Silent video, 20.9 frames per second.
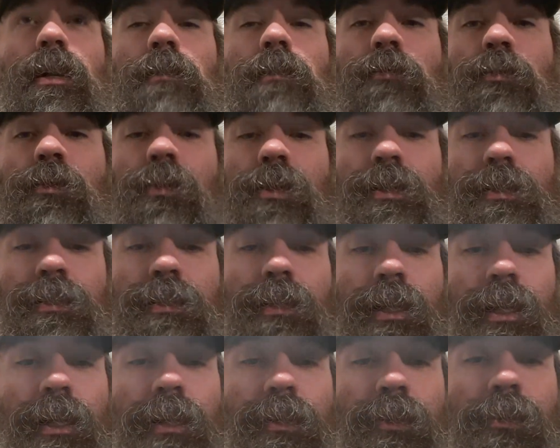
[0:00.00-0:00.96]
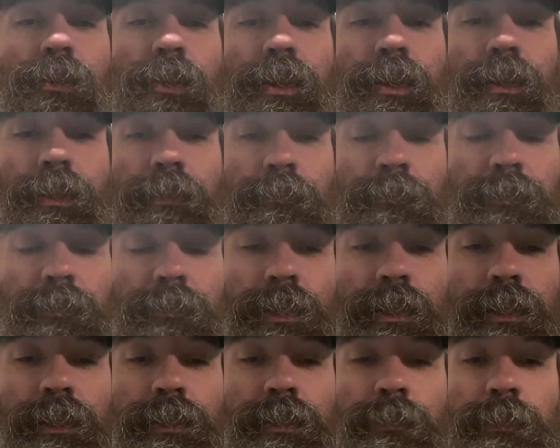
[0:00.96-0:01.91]
course Coinin was
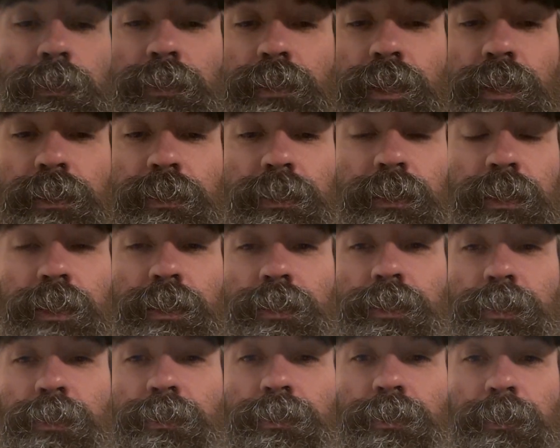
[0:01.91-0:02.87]
on tonight too.